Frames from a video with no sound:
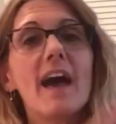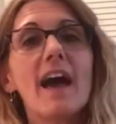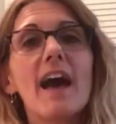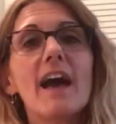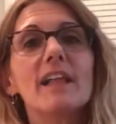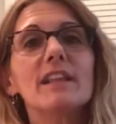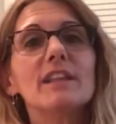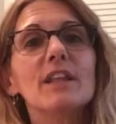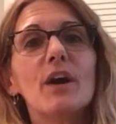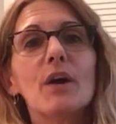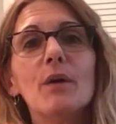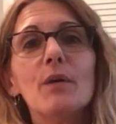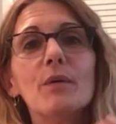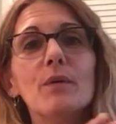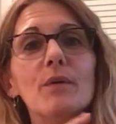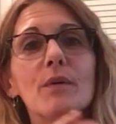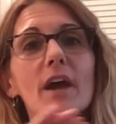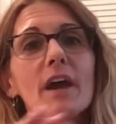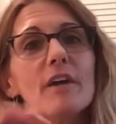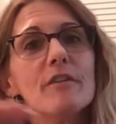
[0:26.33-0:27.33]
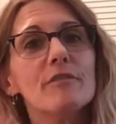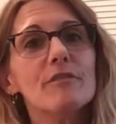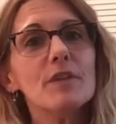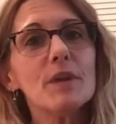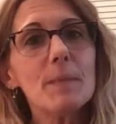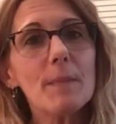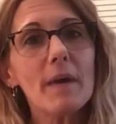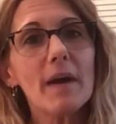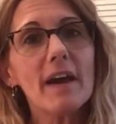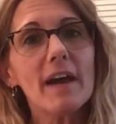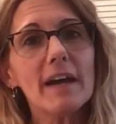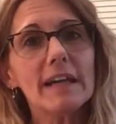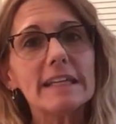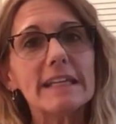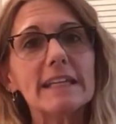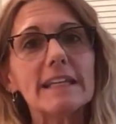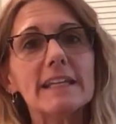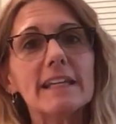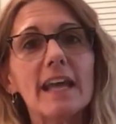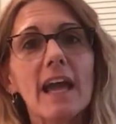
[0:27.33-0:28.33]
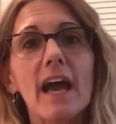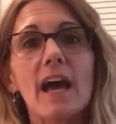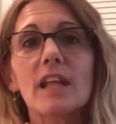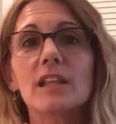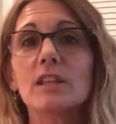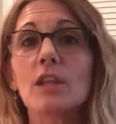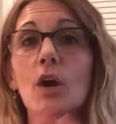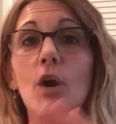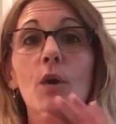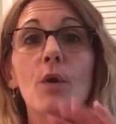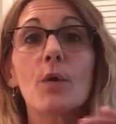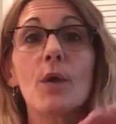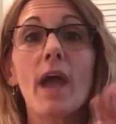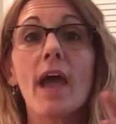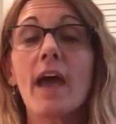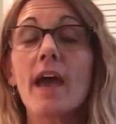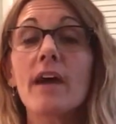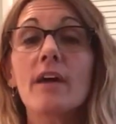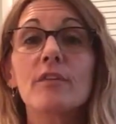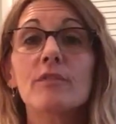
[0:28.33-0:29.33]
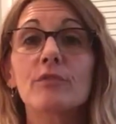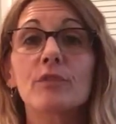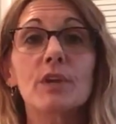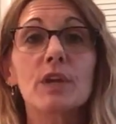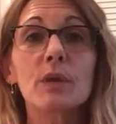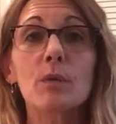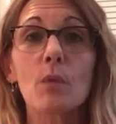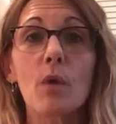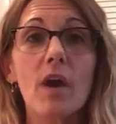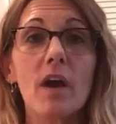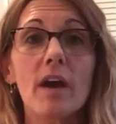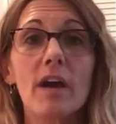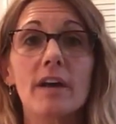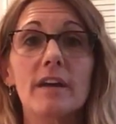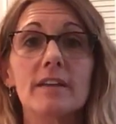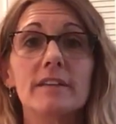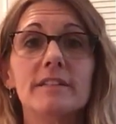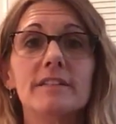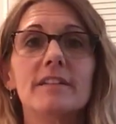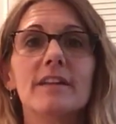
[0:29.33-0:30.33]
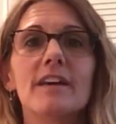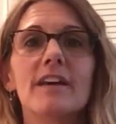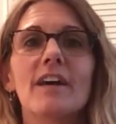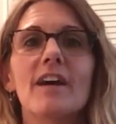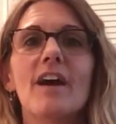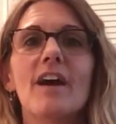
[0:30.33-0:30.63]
Hello, everybody. Hello, everyone.